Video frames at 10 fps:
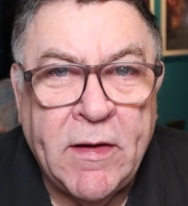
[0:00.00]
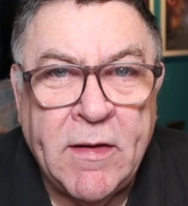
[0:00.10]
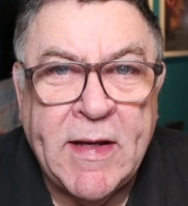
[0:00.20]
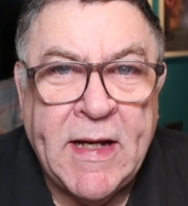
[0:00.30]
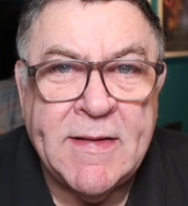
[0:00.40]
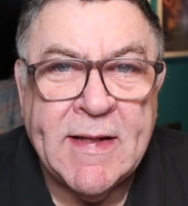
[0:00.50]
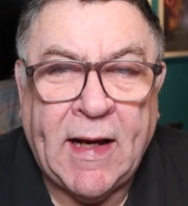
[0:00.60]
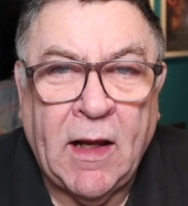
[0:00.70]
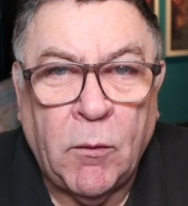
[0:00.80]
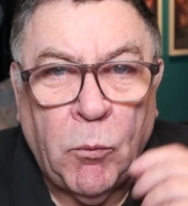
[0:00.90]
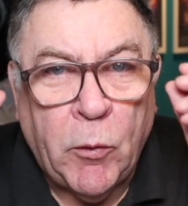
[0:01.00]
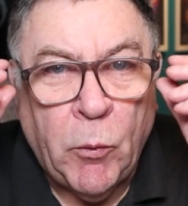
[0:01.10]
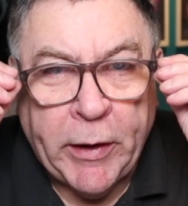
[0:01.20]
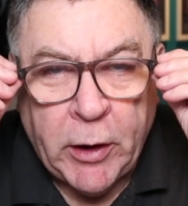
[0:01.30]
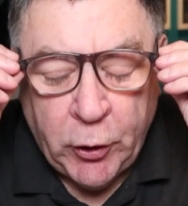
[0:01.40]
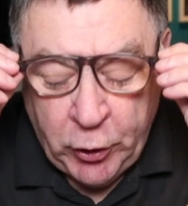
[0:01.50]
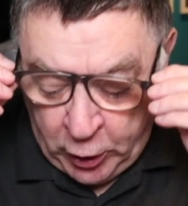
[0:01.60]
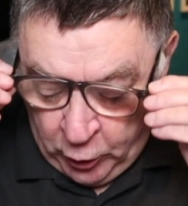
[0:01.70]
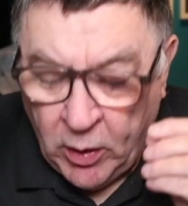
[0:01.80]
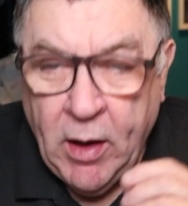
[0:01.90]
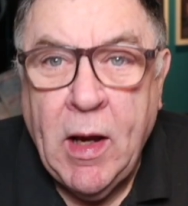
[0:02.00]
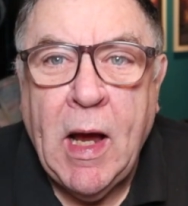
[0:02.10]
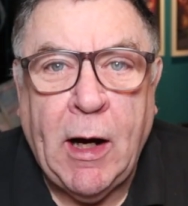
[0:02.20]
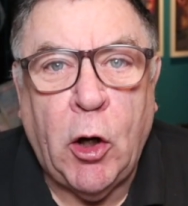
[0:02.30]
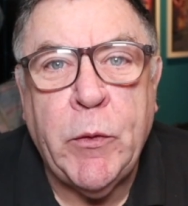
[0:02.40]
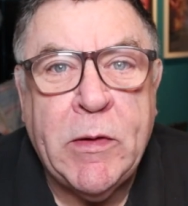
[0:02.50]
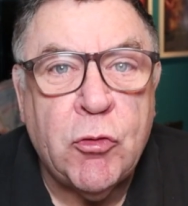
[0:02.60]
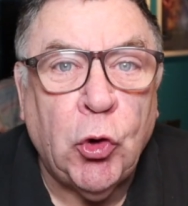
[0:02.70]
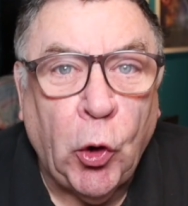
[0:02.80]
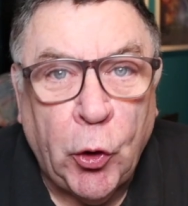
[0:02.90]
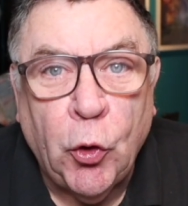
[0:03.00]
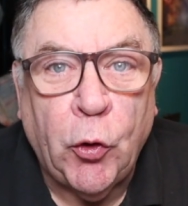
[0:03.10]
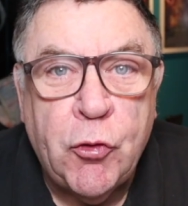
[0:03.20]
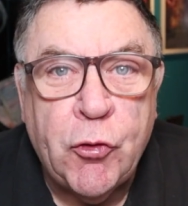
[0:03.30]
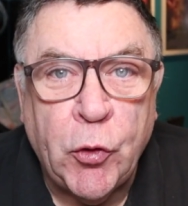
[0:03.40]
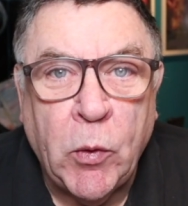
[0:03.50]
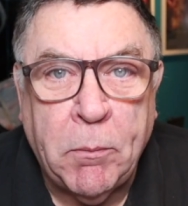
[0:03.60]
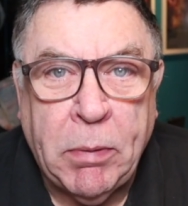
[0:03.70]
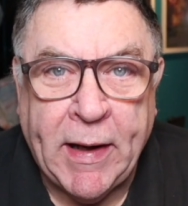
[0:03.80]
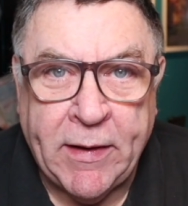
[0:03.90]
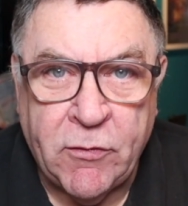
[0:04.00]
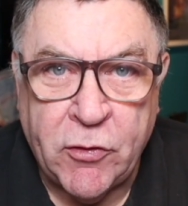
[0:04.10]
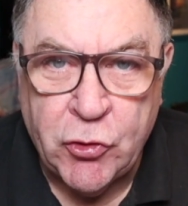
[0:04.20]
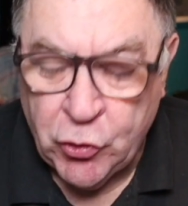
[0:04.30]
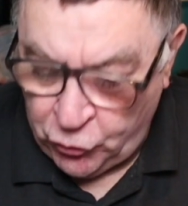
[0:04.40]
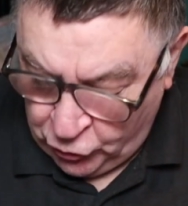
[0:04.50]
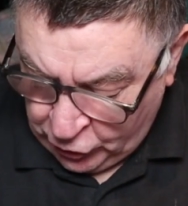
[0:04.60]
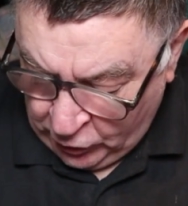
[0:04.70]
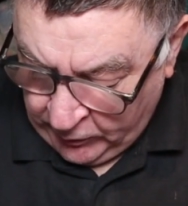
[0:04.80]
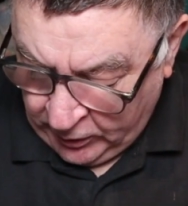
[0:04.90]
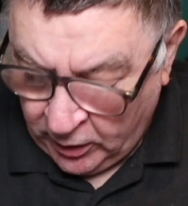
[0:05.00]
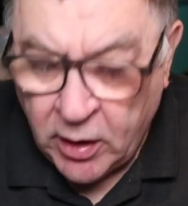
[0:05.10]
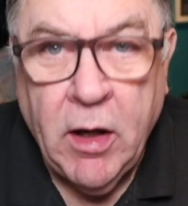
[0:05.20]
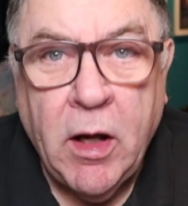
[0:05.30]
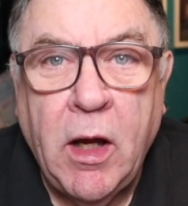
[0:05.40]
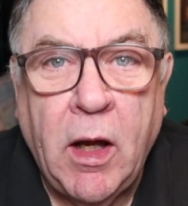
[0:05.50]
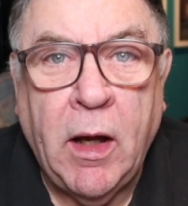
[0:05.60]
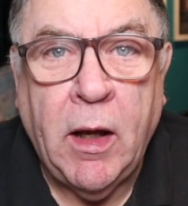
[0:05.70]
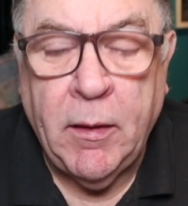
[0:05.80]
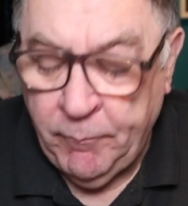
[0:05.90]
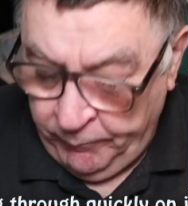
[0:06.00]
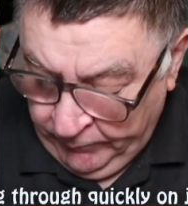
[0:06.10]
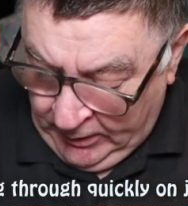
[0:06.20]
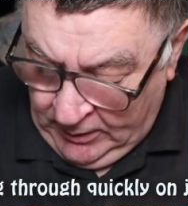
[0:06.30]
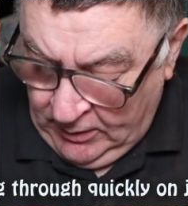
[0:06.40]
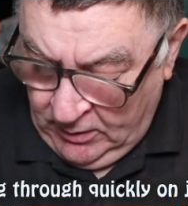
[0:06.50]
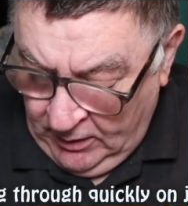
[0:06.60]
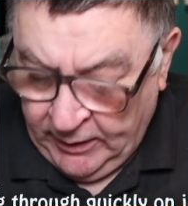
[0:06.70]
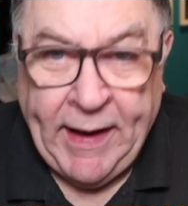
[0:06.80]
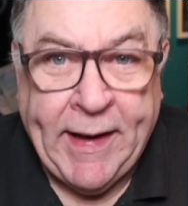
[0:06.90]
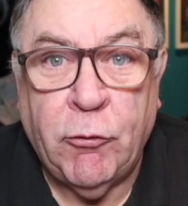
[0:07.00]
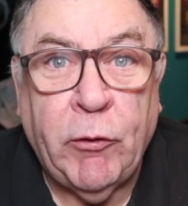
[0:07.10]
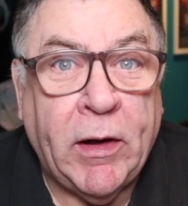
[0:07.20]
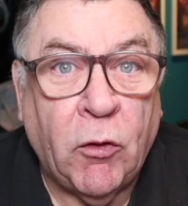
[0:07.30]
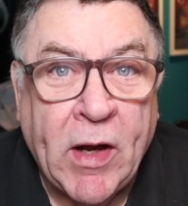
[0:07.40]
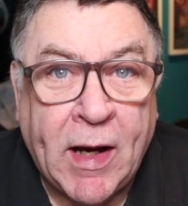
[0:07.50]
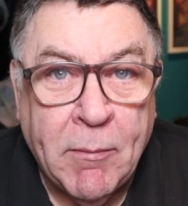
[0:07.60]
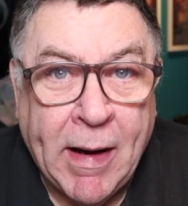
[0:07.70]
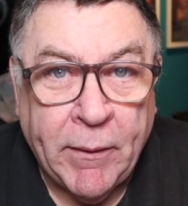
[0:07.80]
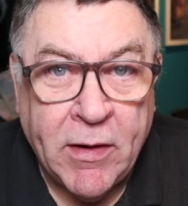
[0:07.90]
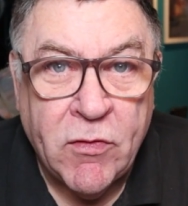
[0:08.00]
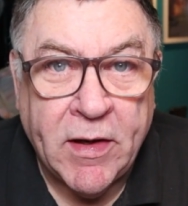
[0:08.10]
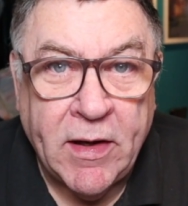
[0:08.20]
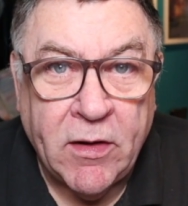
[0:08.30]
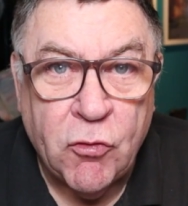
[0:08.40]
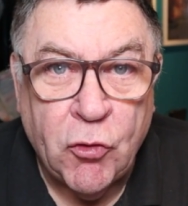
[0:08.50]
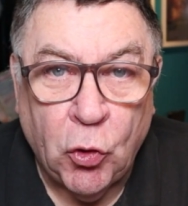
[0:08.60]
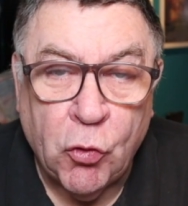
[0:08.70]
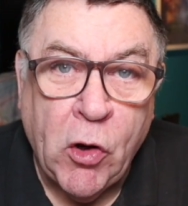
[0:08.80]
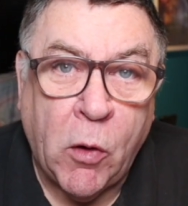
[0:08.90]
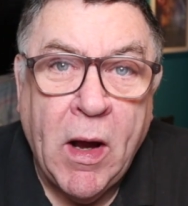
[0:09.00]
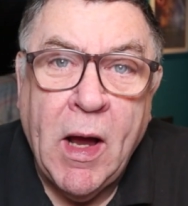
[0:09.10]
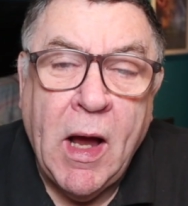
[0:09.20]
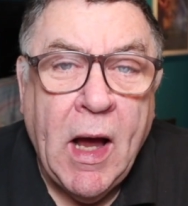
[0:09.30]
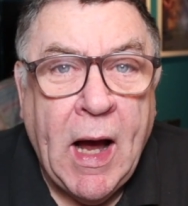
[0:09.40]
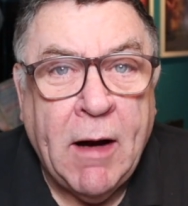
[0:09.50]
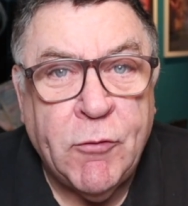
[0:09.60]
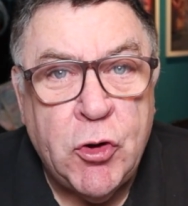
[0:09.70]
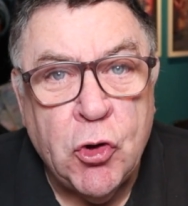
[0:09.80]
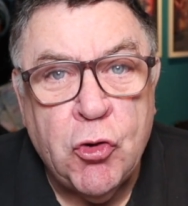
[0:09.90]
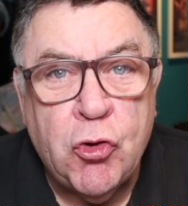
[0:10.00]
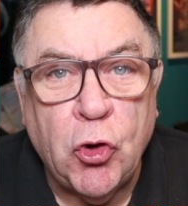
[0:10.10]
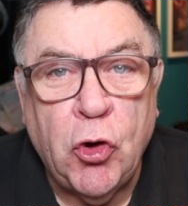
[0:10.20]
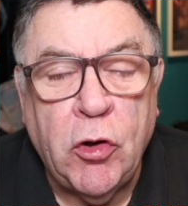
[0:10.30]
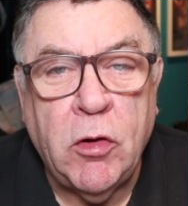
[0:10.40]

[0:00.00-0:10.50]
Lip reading: in detail and what you can do, I'm going to install another 2 appliances just to show you, again in real time, how easy to install. So I've just